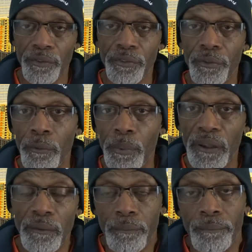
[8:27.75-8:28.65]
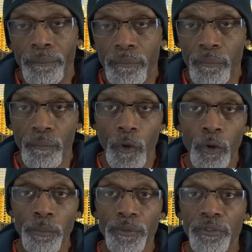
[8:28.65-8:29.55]
stupid.
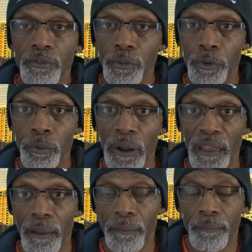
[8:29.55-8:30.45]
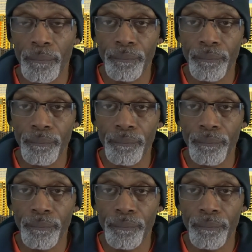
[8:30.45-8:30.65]
Oops, too late.